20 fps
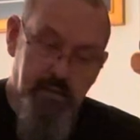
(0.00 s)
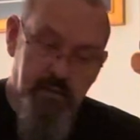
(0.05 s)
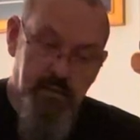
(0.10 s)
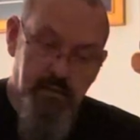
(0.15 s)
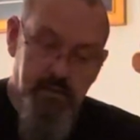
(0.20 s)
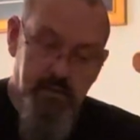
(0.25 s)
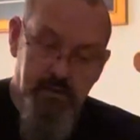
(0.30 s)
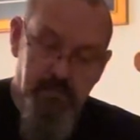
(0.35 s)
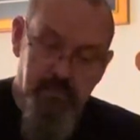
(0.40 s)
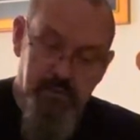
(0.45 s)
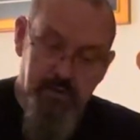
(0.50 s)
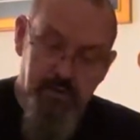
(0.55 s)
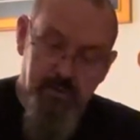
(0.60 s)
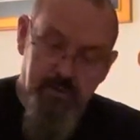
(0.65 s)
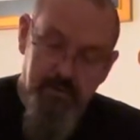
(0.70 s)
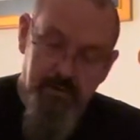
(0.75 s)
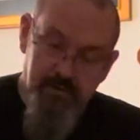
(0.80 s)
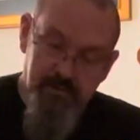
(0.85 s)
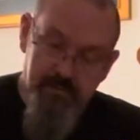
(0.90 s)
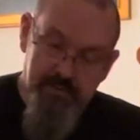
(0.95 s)
And if we look
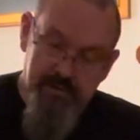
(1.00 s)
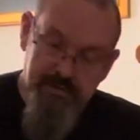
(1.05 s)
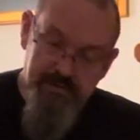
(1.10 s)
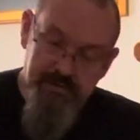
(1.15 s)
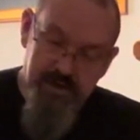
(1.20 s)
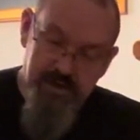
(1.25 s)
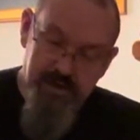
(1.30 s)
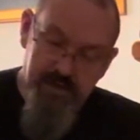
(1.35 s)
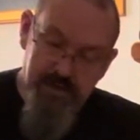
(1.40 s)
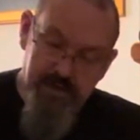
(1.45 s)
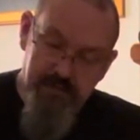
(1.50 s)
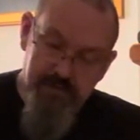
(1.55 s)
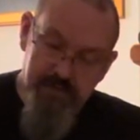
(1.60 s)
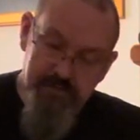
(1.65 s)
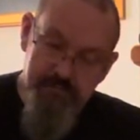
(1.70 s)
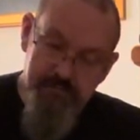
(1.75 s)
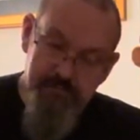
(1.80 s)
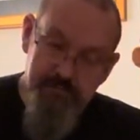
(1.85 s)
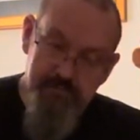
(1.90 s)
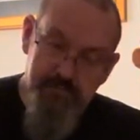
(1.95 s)
on the picture here,
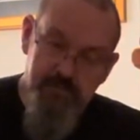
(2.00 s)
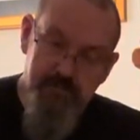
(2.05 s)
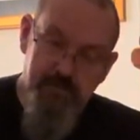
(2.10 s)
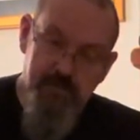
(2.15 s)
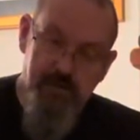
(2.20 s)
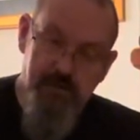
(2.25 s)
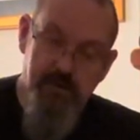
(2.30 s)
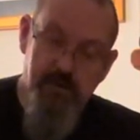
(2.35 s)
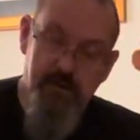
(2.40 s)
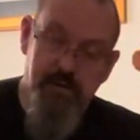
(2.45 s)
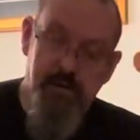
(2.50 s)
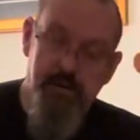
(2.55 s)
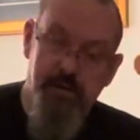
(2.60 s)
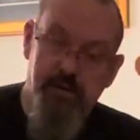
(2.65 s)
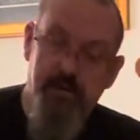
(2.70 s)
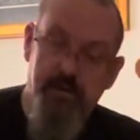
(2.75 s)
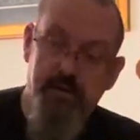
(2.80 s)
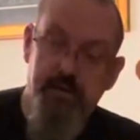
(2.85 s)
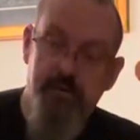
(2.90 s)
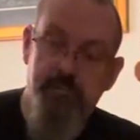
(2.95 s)

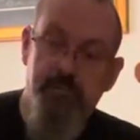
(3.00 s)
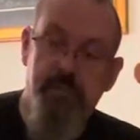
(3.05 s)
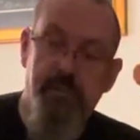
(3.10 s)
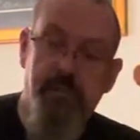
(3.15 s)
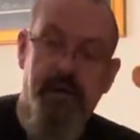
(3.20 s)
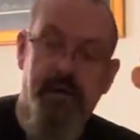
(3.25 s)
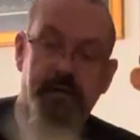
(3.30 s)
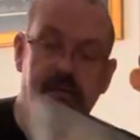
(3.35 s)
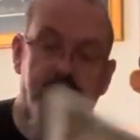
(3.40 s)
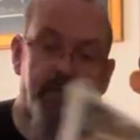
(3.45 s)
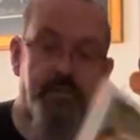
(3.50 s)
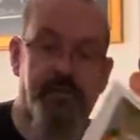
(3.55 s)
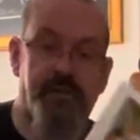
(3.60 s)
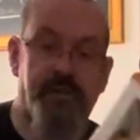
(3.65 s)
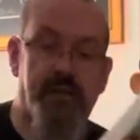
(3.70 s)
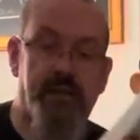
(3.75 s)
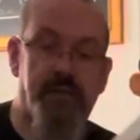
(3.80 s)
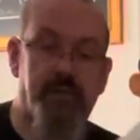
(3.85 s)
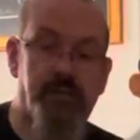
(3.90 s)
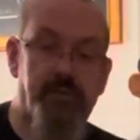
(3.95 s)
you might
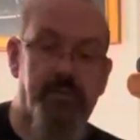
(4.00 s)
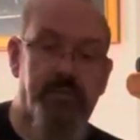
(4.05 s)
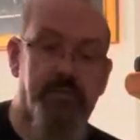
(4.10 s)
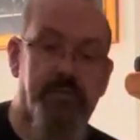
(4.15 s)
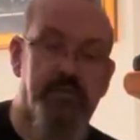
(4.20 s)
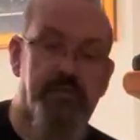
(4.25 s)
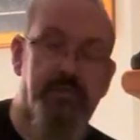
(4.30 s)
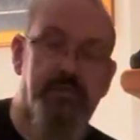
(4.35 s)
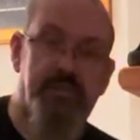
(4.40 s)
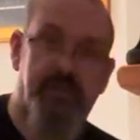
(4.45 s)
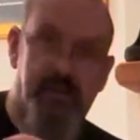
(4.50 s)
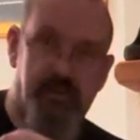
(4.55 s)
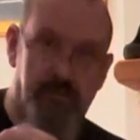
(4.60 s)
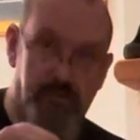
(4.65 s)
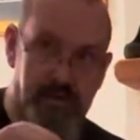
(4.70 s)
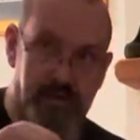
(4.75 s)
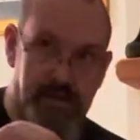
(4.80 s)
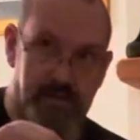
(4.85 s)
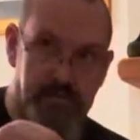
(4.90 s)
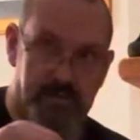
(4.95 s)
see, I don't know if you can see all
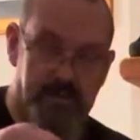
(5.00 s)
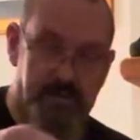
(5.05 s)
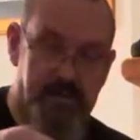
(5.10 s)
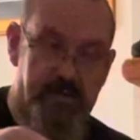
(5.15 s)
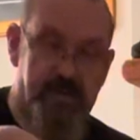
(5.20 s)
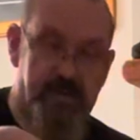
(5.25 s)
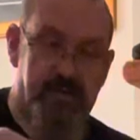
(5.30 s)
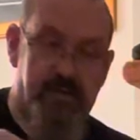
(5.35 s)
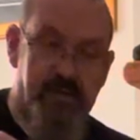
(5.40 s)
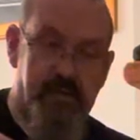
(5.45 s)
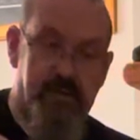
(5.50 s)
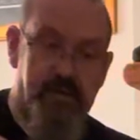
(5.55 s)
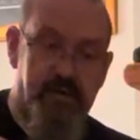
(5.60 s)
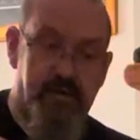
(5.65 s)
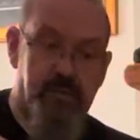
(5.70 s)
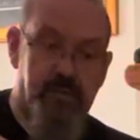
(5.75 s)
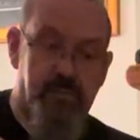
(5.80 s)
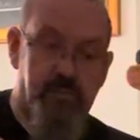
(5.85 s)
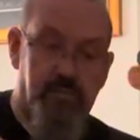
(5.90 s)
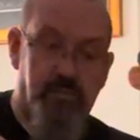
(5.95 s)
that,
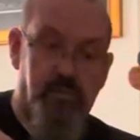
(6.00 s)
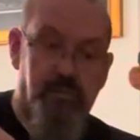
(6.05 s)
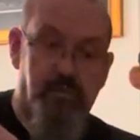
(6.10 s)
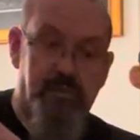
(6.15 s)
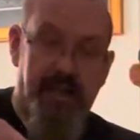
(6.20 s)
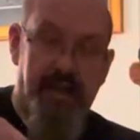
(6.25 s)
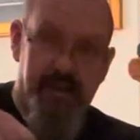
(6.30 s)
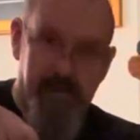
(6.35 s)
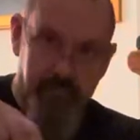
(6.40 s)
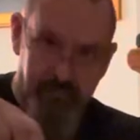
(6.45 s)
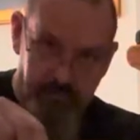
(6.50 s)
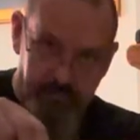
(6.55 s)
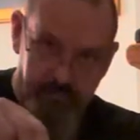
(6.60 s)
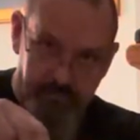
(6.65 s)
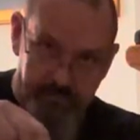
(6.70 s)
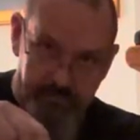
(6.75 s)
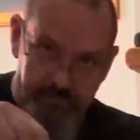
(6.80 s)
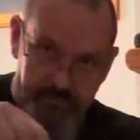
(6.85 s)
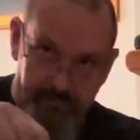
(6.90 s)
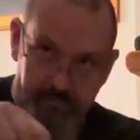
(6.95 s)
but all the animals
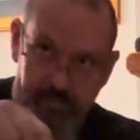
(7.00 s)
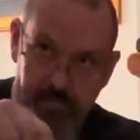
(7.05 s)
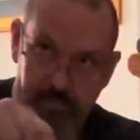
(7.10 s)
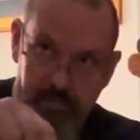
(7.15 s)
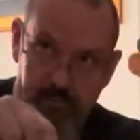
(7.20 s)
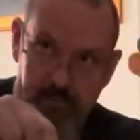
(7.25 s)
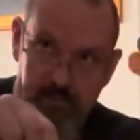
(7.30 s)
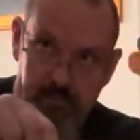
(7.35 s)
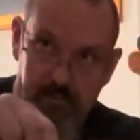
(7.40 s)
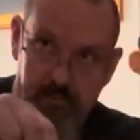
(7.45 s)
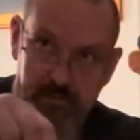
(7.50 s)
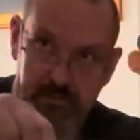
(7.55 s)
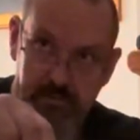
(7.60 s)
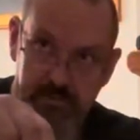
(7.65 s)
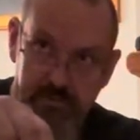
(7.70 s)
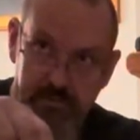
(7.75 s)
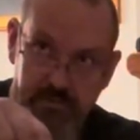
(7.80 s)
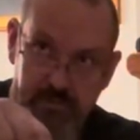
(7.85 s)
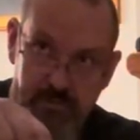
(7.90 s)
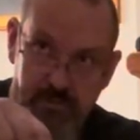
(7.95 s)
all
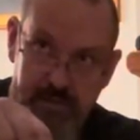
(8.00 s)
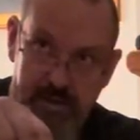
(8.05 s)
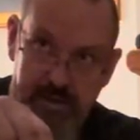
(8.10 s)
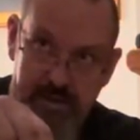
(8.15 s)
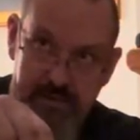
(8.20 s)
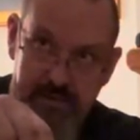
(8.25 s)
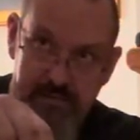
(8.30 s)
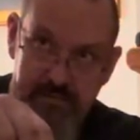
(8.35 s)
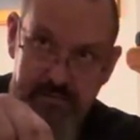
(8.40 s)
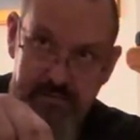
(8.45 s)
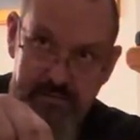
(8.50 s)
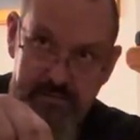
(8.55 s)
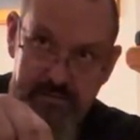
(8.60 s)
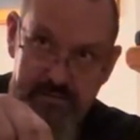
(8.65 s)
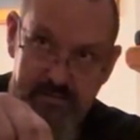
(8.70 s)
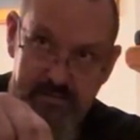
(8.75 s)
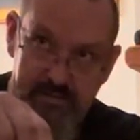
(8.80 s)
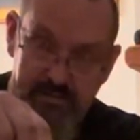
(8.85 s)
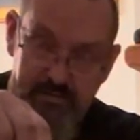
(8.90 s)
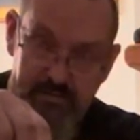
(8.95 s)
stuck away
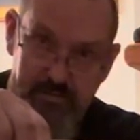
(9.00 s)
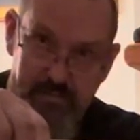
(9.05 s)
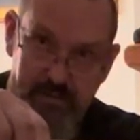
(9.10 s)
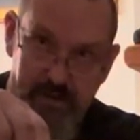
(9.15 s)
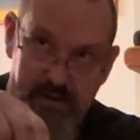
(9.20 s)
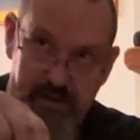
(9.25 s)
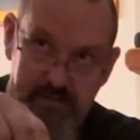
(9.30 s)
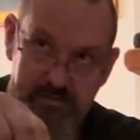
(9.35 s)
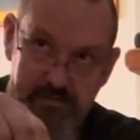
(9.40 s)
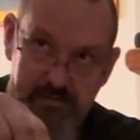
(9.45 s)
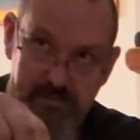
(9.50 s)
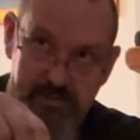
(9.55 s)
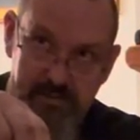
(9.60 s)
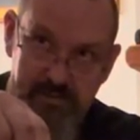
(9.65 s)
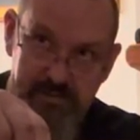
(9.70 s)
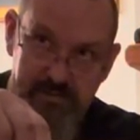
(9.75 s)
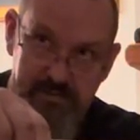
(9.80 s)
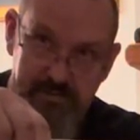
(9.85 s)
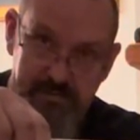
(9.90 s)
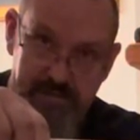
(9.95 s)
in different parts of
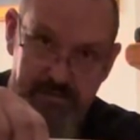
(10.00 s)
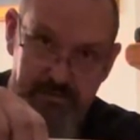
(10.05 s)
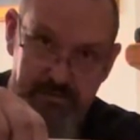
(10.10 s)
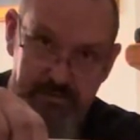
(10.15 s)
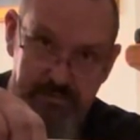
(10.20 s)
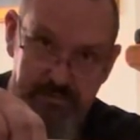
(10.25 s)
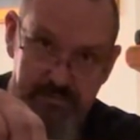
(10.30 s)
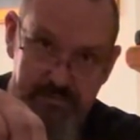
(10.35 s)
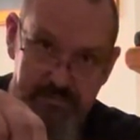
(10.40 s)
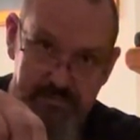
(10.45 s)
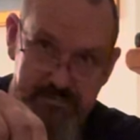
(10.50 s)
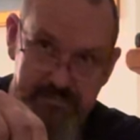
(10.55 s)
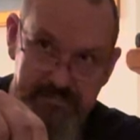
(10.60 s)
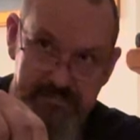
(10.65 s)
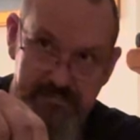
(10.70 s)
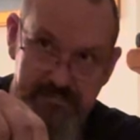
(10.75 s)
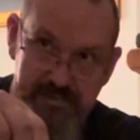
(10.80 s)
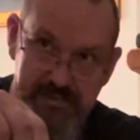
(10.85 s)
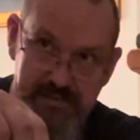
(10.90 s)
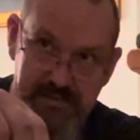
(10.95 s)
Percy's bedroom,
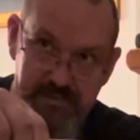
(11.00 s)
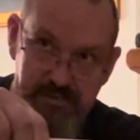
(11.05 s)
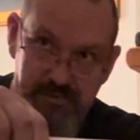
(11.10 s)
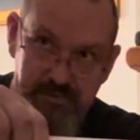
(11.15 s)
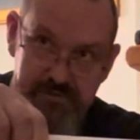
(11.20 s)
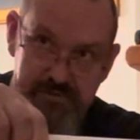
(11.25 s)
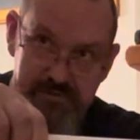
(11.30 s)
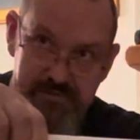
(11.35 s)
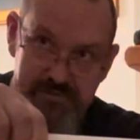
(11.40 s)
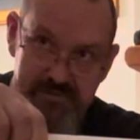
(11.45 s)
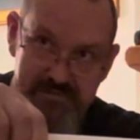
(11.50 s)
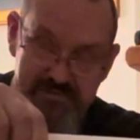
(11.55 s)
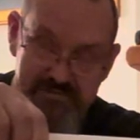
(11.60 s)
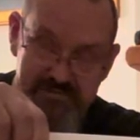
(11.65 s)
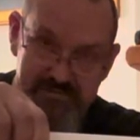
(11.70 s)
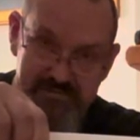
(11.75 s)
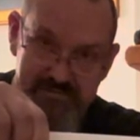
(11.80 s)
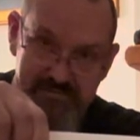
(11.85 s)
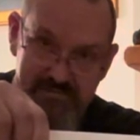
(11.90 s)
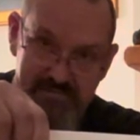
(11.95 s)
in his hut,
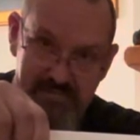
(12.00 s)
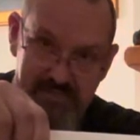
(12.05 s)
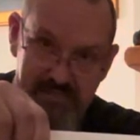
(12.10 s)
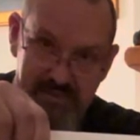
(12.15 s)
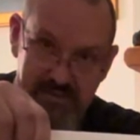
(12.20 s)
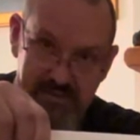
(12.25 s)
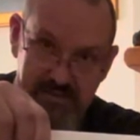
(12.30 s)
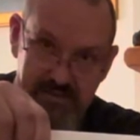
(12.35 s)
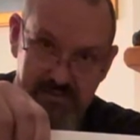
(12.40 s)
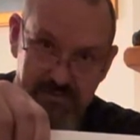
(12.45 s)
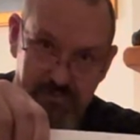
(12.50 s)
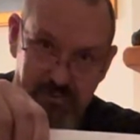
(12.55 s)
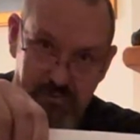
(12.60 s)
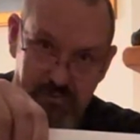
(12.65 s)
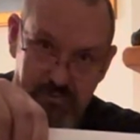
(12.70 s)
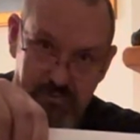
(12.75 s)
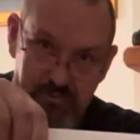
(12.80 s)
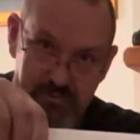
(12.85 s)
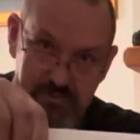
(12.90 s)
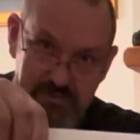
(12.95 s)
in his
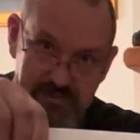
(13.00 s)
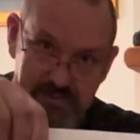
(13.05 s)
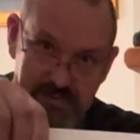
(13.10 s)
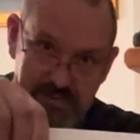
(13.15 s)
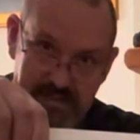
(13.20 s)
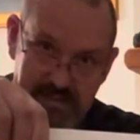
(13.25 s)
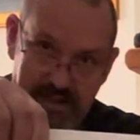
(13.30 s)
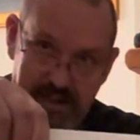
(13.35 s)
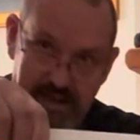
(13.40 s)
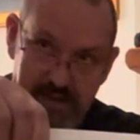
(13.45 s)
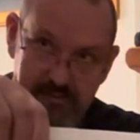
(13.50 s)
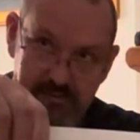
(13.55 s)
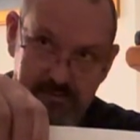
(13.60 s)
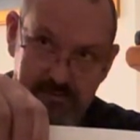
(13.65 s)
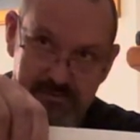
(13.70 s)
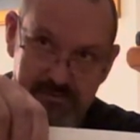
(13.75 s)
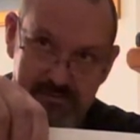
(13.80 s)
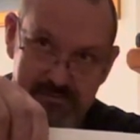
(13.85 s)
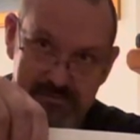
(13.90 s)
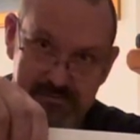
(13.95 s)
drawers, in his gown,
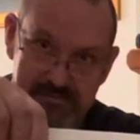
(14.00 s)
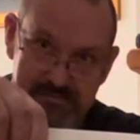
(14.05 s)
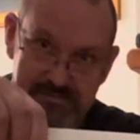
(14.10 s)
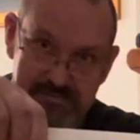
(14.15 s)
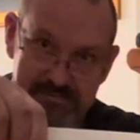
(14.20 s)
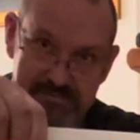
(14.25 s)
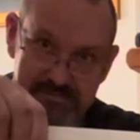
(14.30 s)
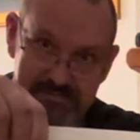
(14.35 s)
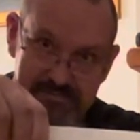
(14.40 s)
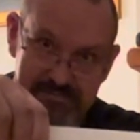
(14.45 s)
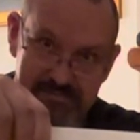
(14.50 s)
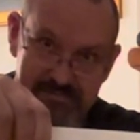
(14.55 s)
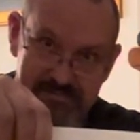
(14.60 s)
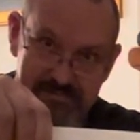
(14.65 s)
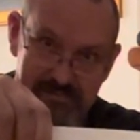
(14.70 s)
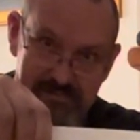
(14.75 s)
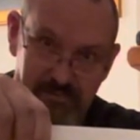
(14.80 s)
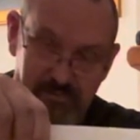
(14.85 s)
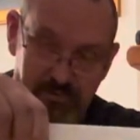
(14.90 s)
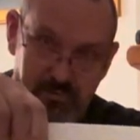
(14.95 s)

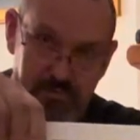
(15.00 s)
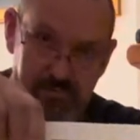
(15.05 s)
all